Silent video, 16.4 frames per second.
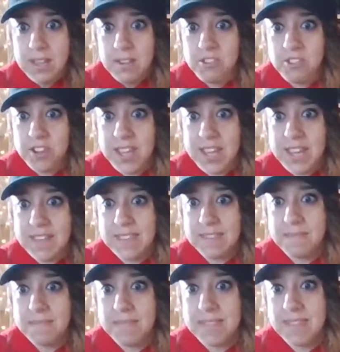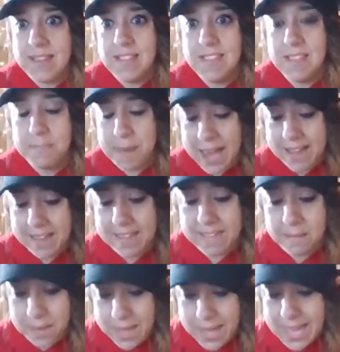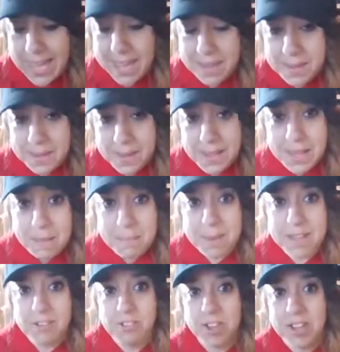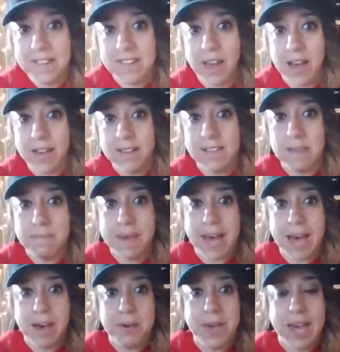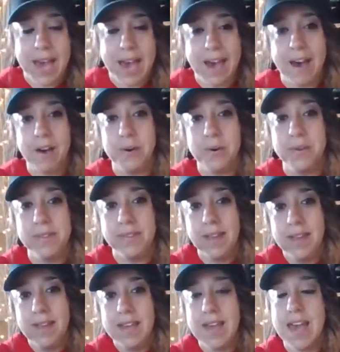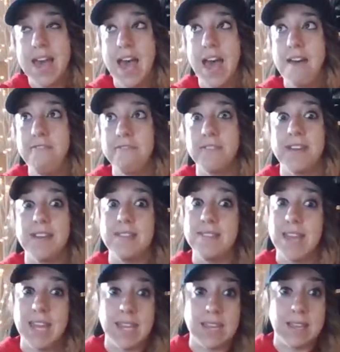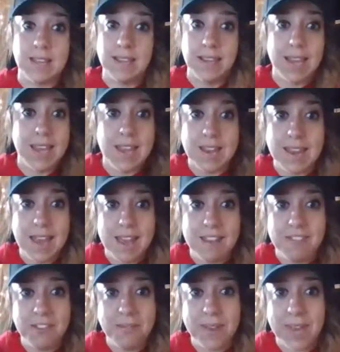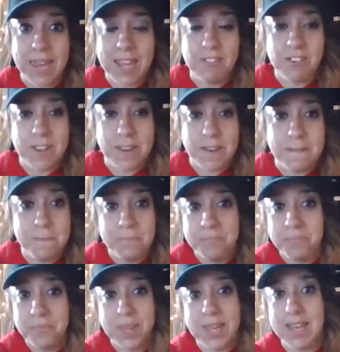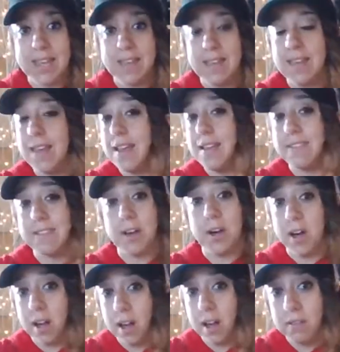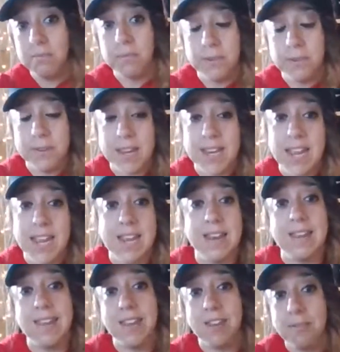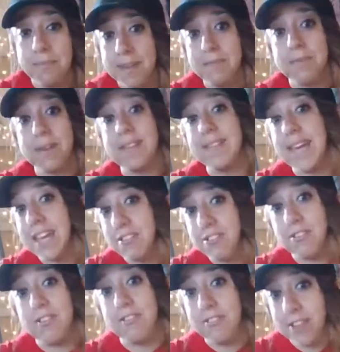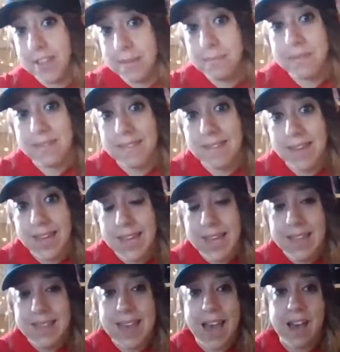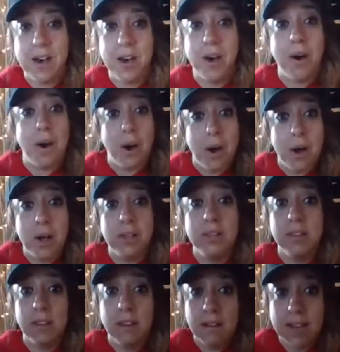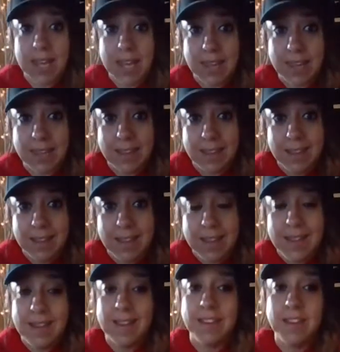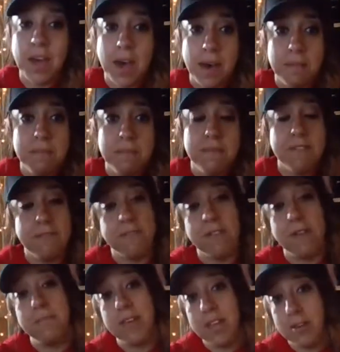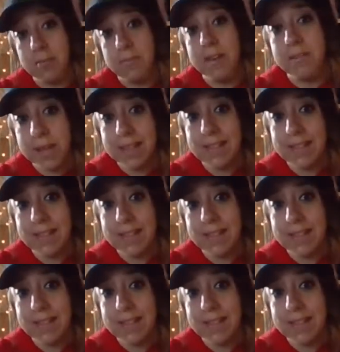she's since passed away, but she talks about how everything in education, it's all rooted in human relationships, that all learning comes from human